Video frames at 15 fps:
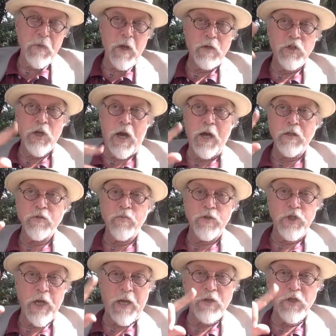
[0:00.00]
a child's
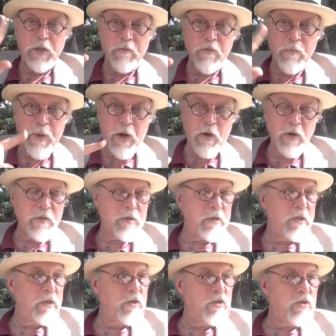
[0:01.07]
rejection of a parent
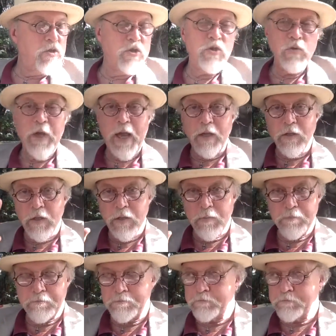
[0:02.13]
in two cases.